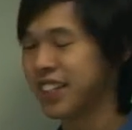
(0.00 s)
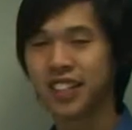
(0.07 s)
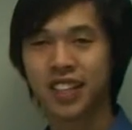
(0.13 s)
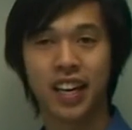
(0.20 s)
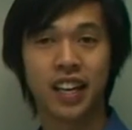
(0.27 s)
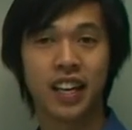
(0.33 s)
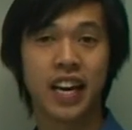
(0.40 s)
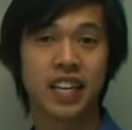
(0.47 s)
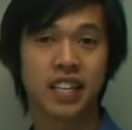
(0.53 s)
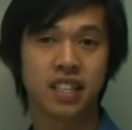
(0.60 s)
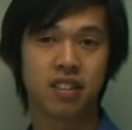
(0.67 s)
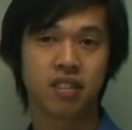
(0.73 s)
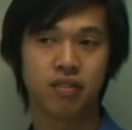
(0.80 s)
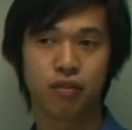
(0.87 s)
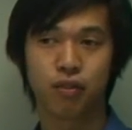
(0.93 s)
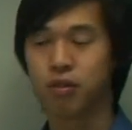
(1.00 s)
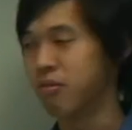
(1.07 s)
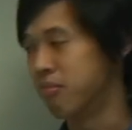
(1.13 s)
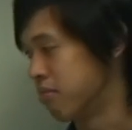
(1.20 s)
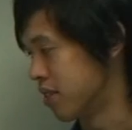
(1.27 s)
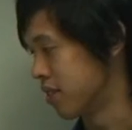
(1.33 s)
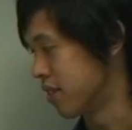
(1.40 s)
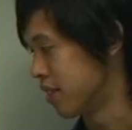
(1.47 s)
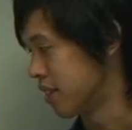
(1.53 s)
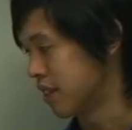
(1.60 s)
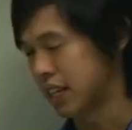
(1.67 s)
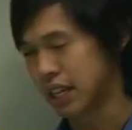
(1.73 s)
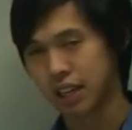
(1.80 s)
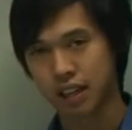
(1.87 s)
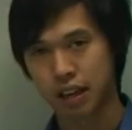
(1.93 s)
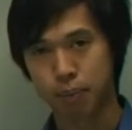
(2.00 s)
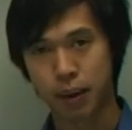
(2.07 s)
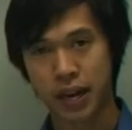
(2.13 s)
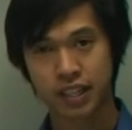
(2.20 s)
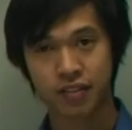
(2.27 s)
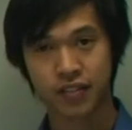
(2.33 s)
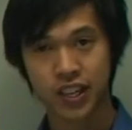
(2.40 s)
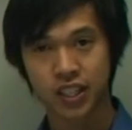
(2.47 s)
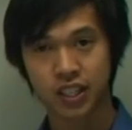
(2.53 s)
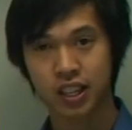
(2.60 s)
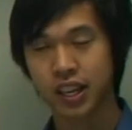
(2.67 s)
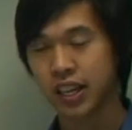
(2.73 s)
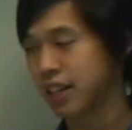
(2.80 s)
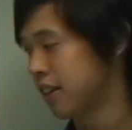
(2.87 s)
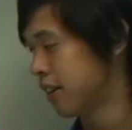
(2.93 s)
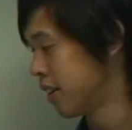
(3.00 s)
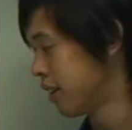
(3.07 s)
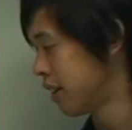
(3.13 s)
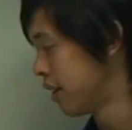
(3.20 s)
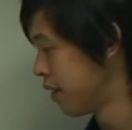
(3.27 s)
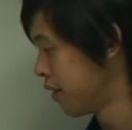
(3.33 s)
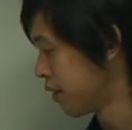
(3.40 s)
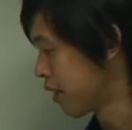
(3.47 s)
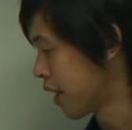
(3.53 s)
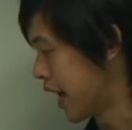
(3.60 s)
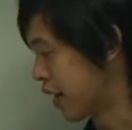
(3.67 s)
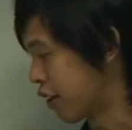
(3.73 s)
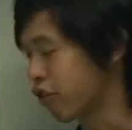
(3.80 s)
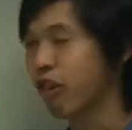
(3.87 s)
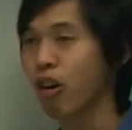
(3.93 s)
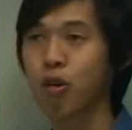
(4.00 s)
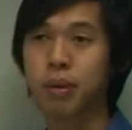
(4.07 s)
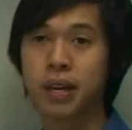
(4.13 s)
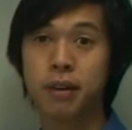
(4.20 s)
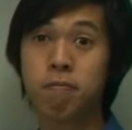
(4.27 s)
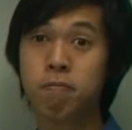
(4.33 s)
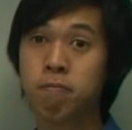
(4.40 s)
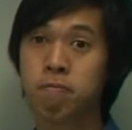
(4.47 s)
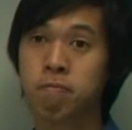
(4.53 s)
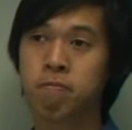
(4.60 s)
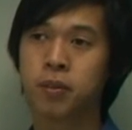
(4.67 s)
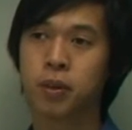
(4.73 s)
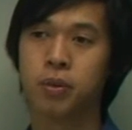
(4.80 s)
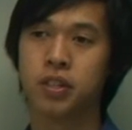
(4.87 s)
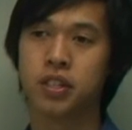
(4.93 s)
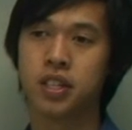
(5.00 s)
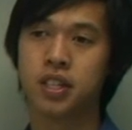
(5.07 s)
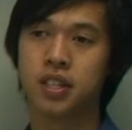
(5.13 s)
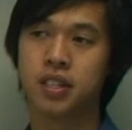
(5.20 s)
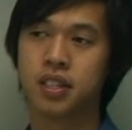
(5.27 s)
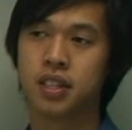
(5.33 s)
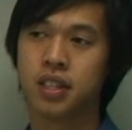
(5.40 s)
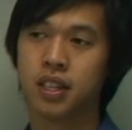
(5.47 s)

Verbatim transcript: and that forms a passivation layer. And chromium, which is